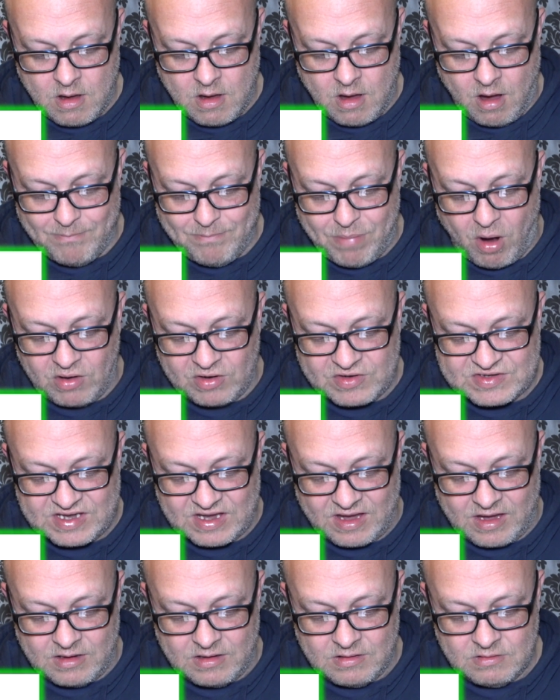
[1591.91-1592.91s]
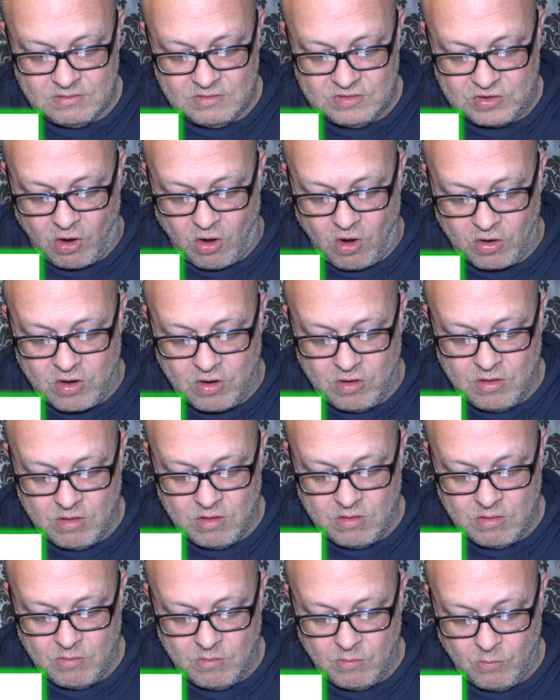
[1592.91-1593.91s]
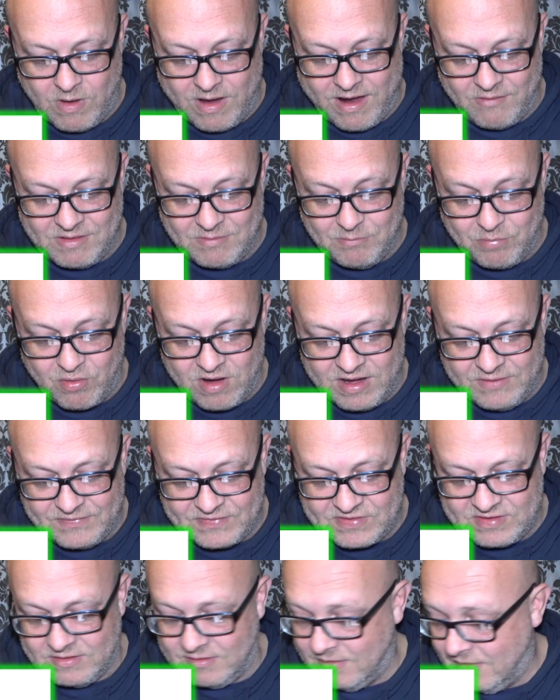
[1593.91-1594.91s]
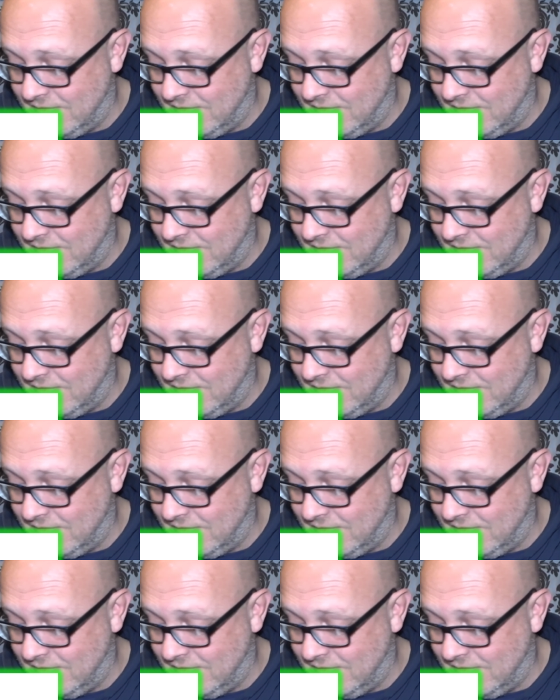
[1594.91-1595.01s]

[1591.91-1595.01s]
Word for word: a boxer dog wearing briefs.